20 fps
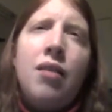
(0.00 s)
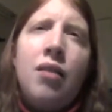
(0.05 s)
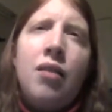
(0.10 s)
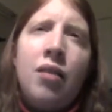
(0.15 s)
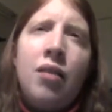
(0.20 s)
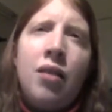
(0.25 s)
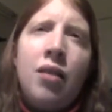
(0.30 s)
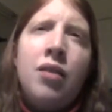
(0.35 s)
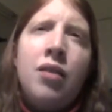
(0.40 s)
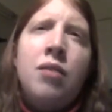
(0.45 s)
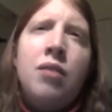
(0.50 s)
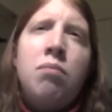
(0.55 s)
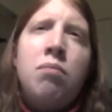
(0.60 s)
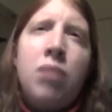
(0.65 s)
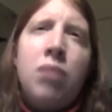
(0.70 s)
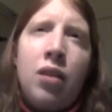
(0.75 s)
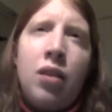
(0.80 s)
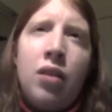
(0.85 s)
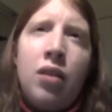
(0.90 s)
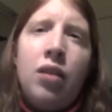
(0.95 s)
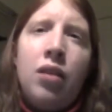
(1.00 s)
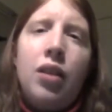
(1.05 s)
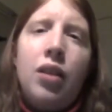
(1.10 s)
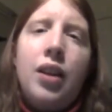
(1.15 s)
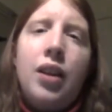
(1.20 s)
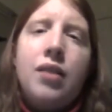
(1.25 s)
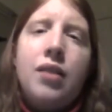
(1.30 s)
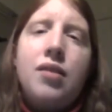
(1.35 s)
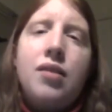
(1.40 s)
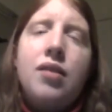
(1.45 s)
on the ball
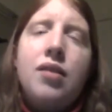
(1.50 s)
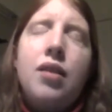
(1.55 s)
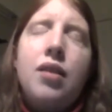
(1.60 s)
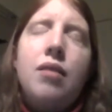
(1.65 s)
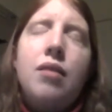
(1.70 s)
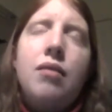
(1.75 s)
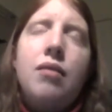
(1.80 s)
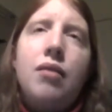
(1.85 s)
and start